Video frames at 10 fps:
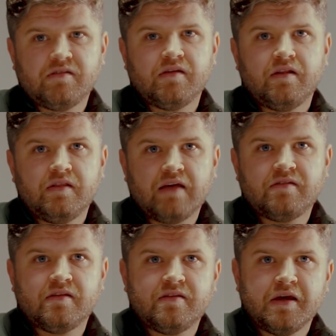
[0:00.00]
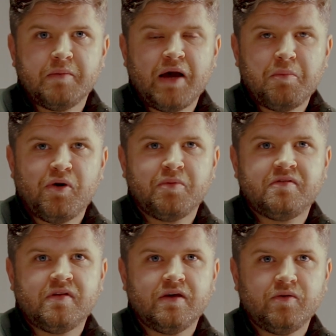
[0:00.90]
And that's the thing about
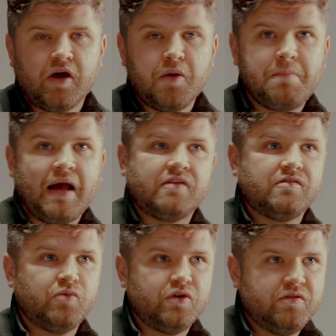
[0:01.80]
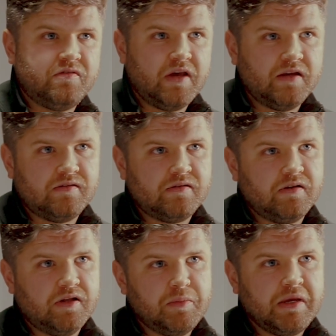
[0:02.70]
property. Going back to what you said
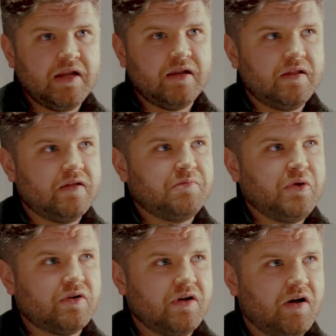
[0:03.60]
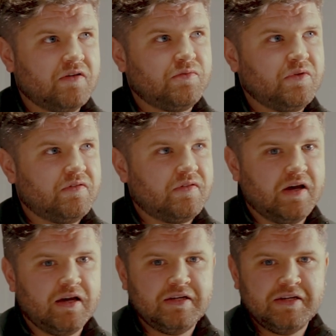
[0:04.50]
at the beginning of this podcast, was
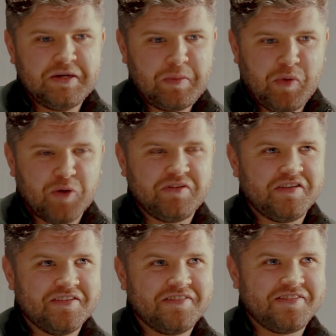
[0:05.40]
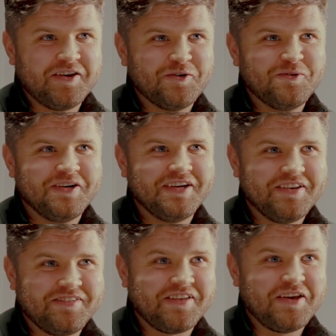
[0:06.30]
that property is still a
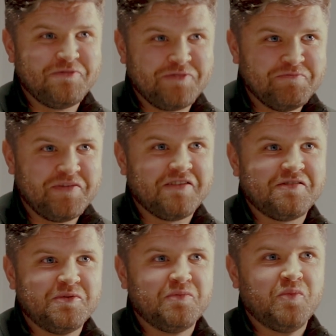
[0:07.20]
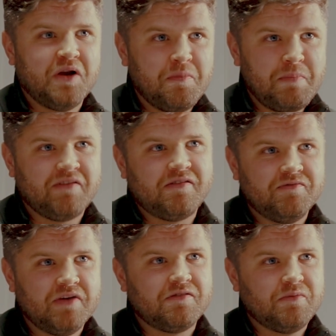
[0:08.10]
safe investment, one of the best
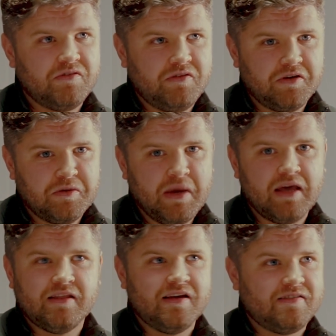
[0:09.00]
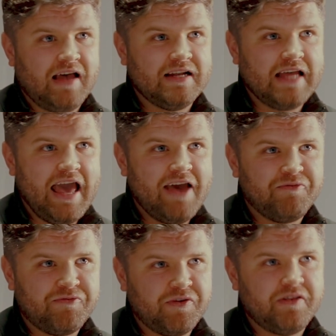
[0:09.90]
investments you can make, that it's had
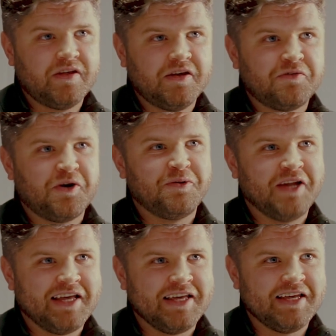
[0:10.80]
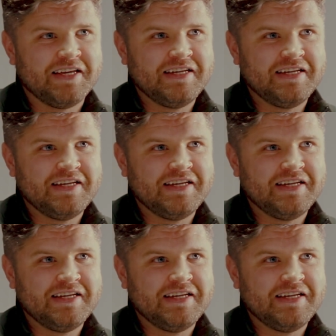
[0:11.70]
everything thrown at it